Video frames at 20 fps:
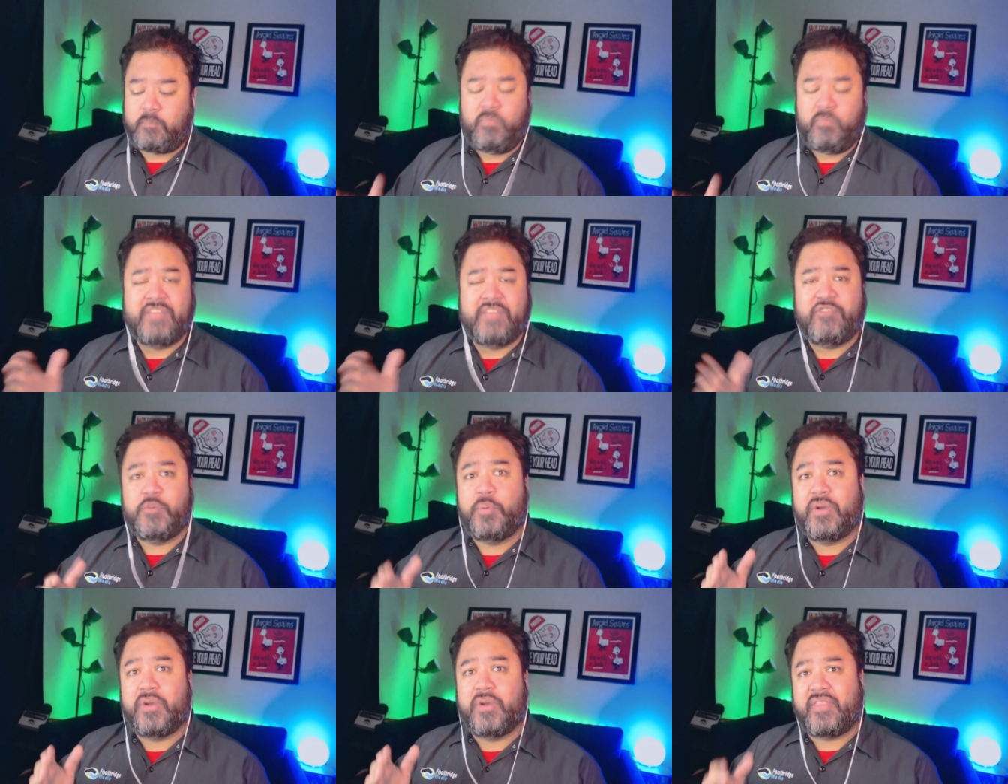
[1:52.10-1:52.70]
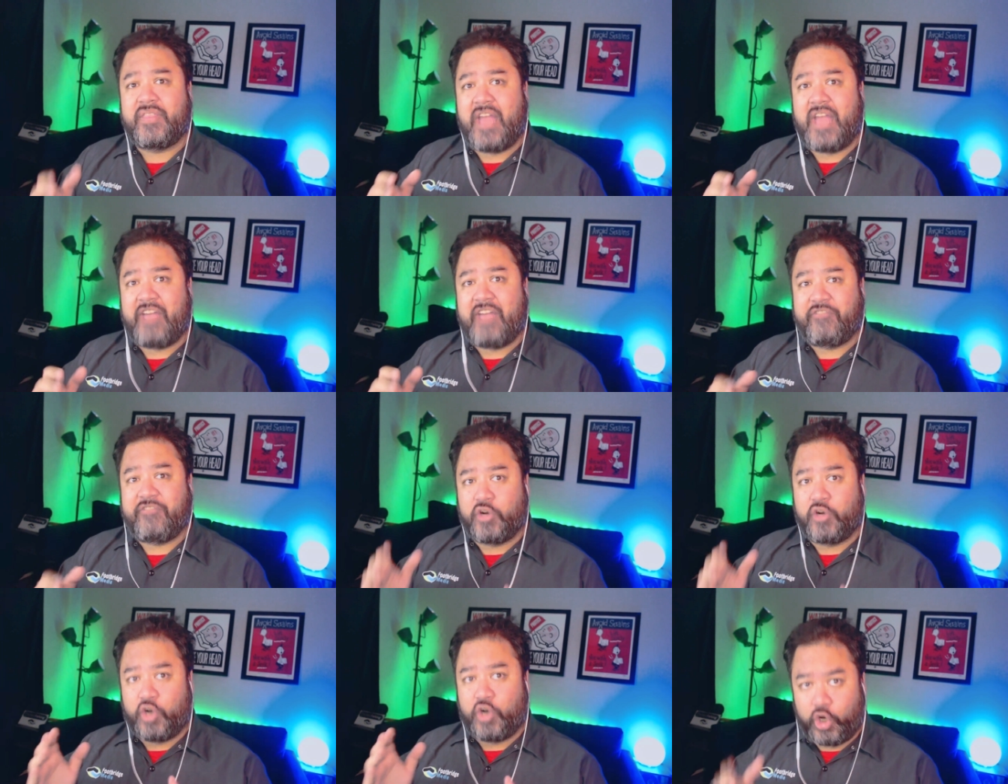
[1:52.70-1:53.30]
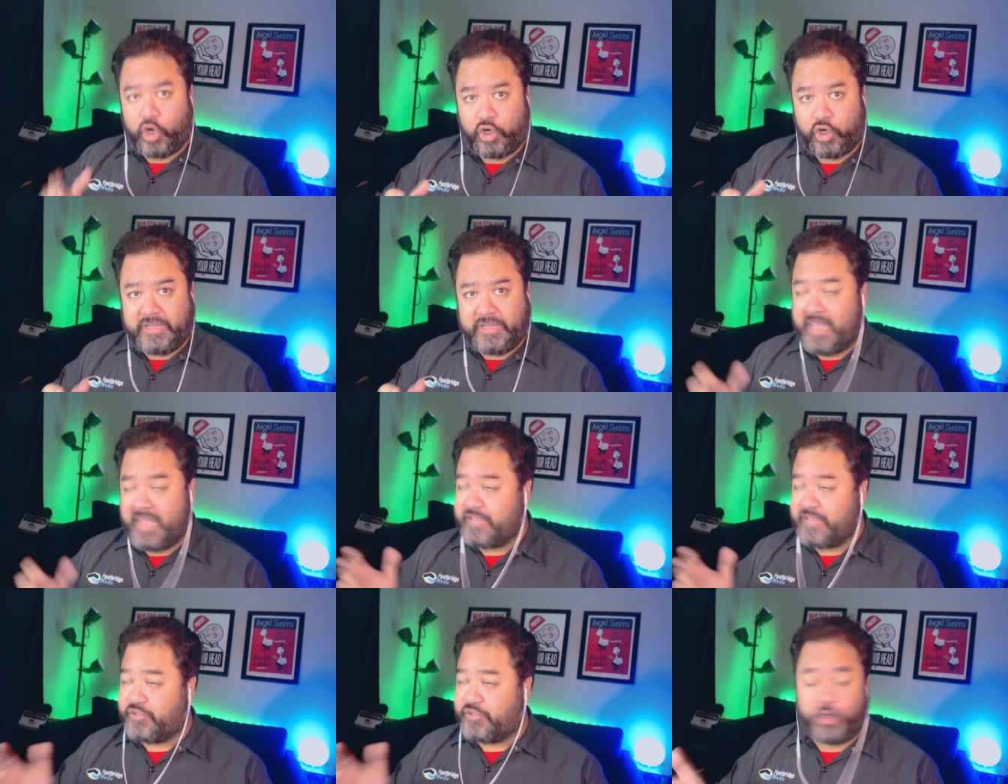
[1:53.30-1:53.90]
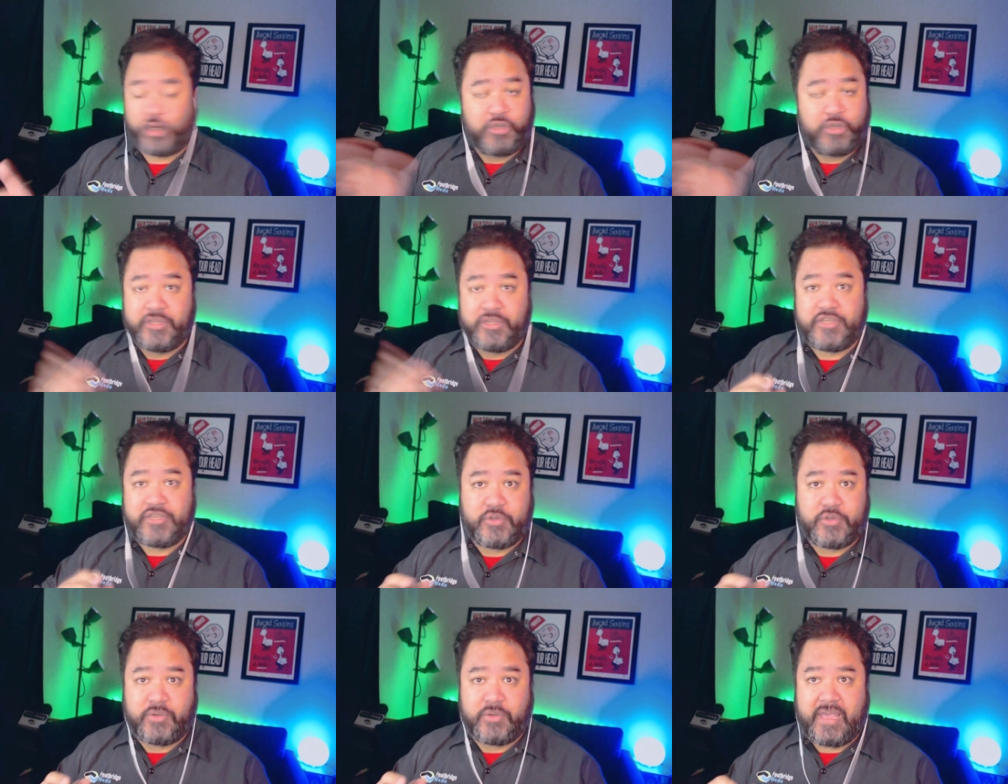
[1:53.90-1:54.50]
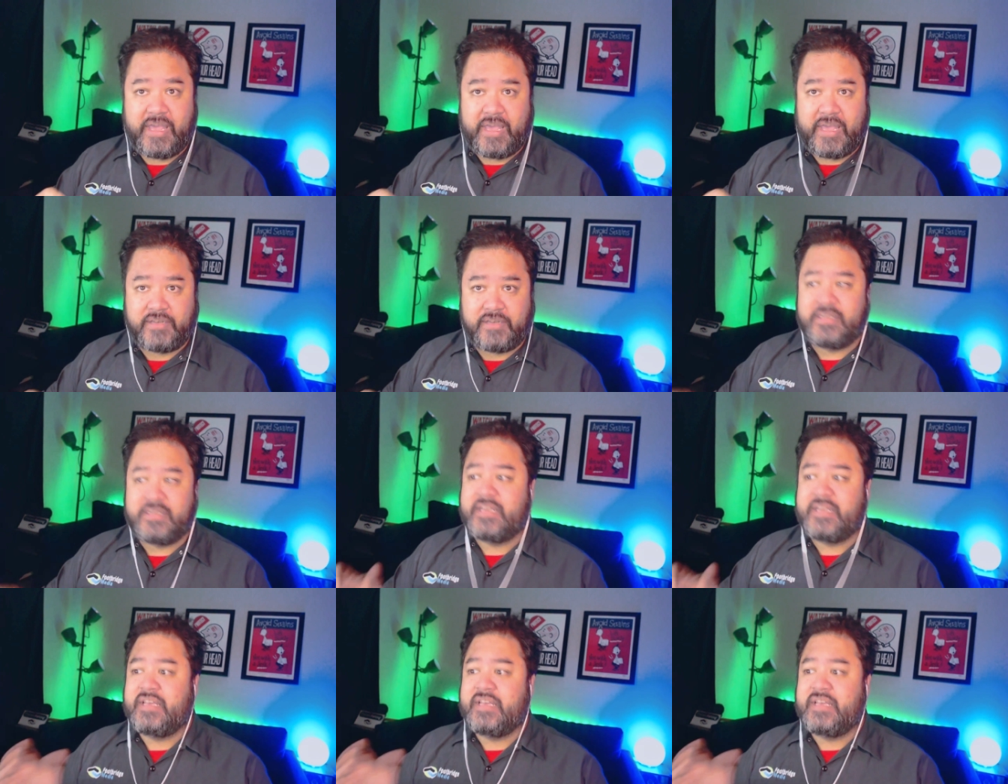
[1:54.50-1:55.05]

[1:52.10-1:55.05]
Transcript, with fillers: If you put in an effort early, as early as you can,